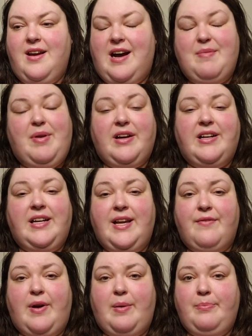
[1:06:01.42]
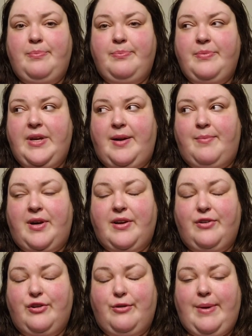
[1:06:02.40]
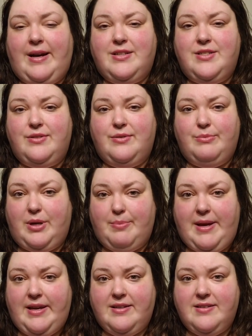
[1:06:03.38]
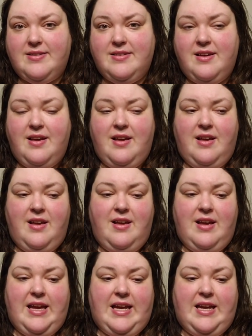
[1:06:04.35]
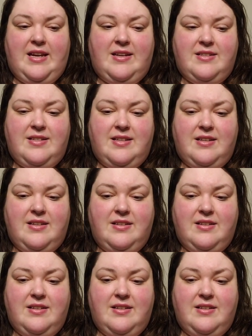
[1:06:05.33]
I'm not going to give up and I'm not going to go back to mukbangs and